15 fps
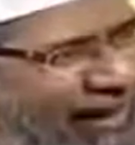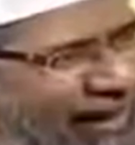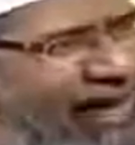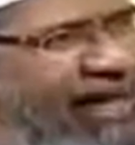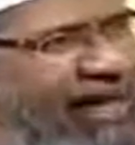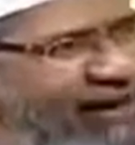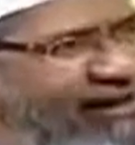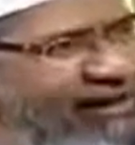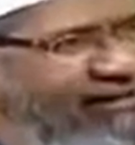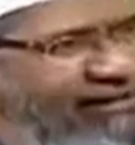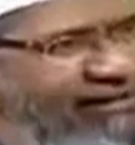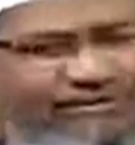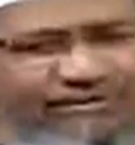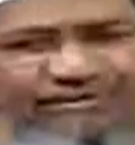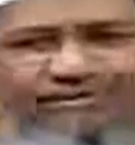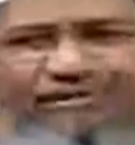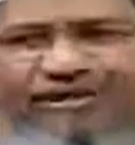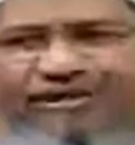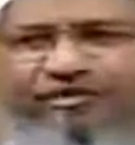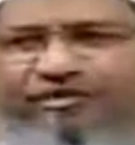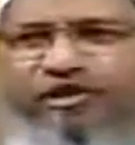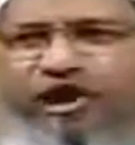And
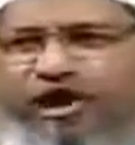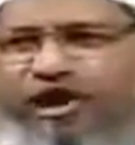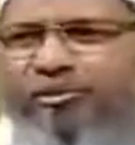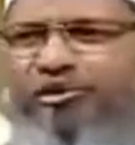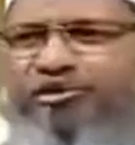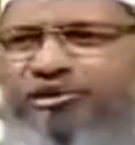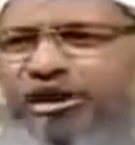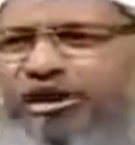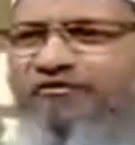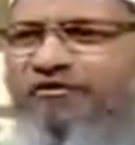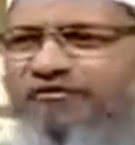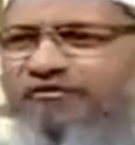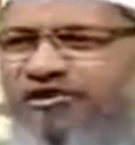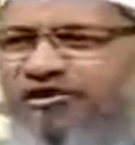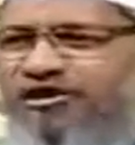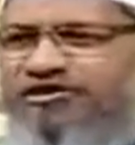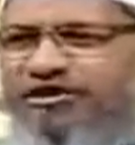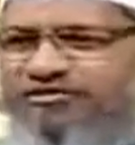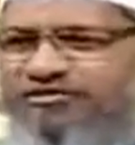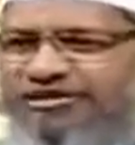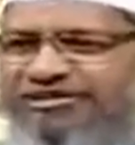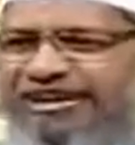when we talk about theory of
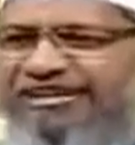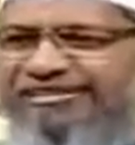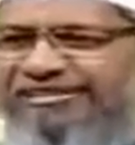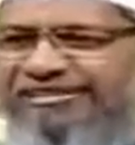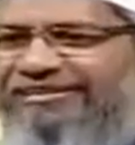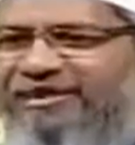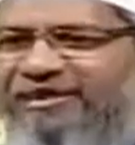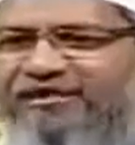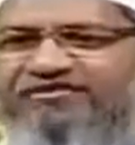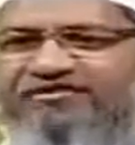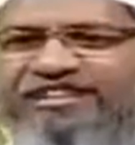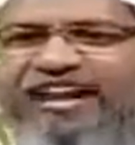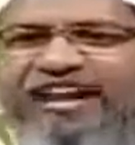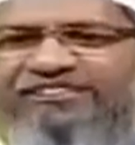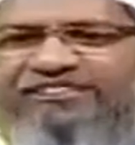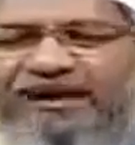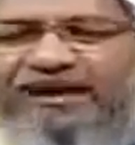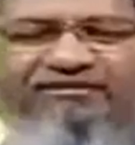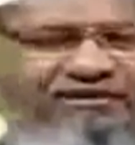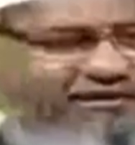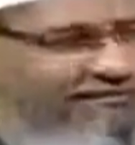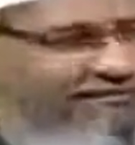evolution, we start thinking of Charles
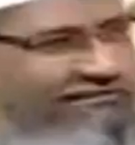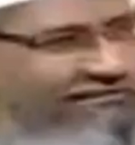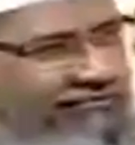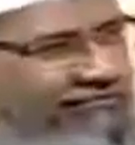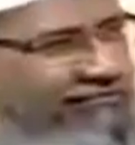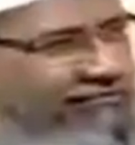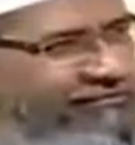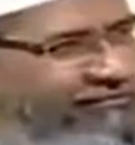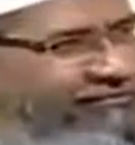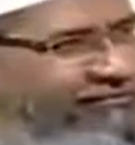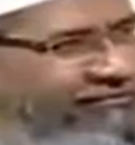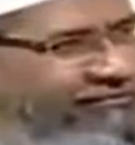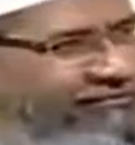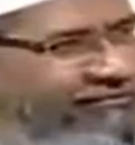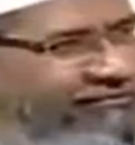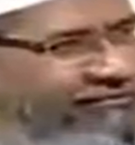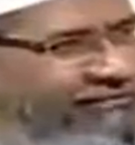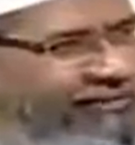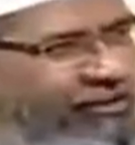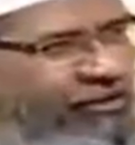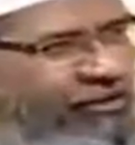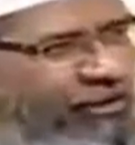Darwin.
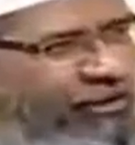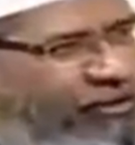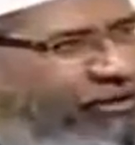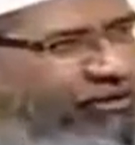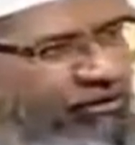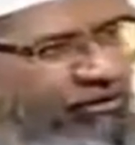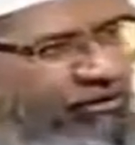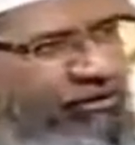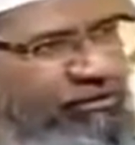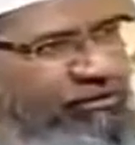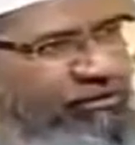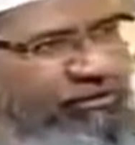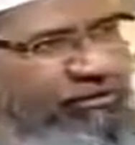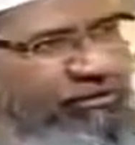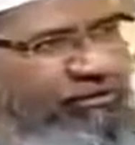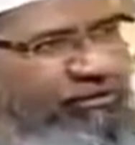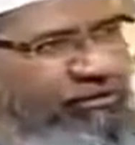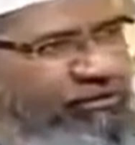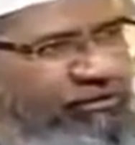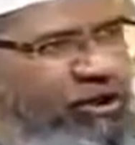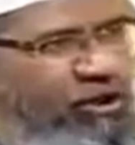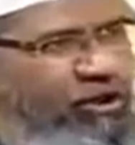He wrote a book
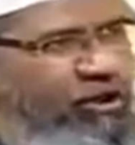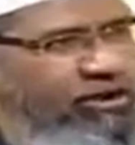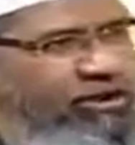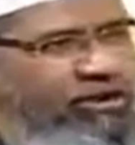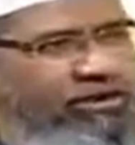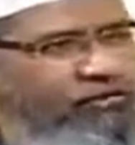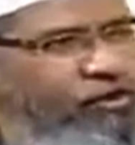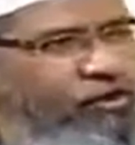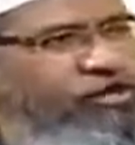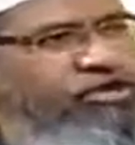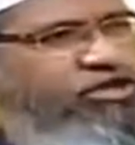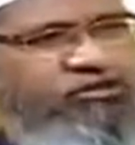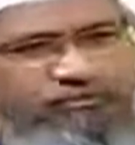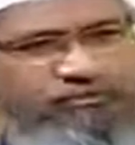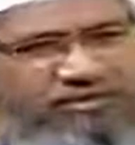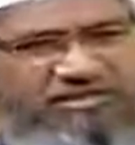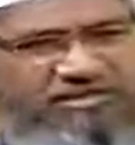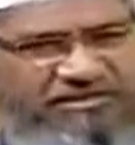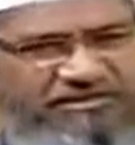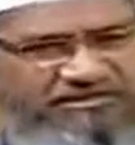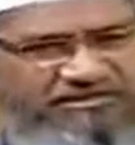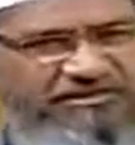called The Origin of
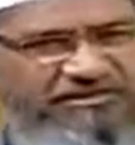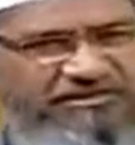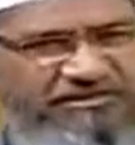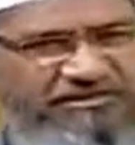Species.